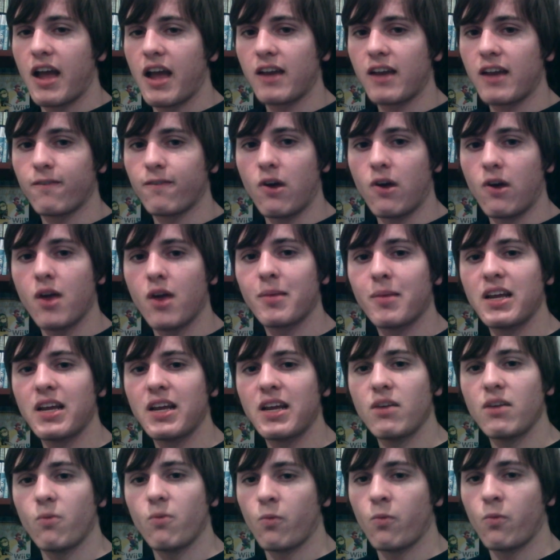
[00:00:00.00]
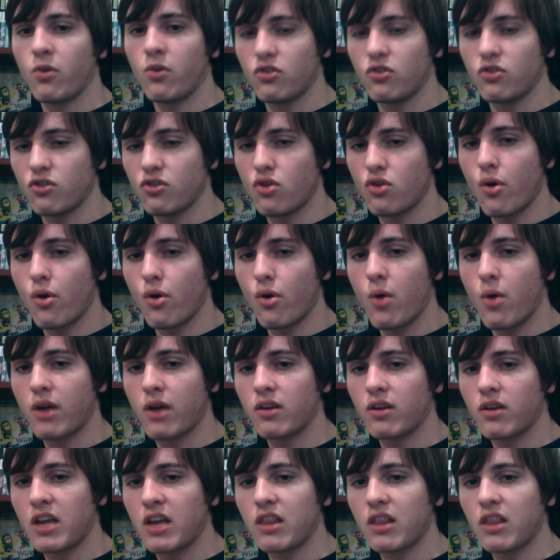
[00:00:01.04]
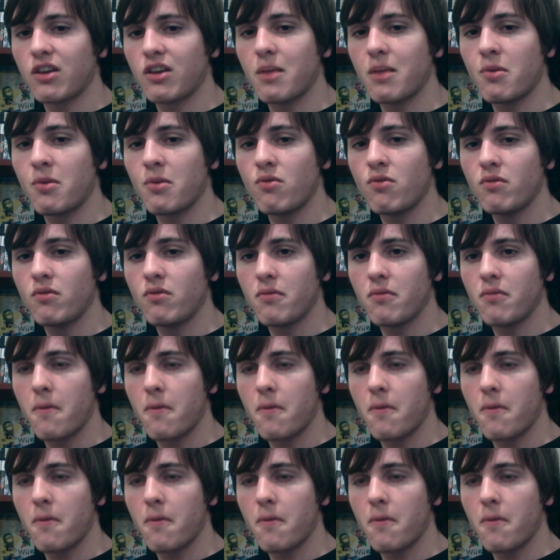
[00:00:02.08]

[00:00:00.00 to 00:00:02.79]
As for HarmoKnight, should you go out and get the demo?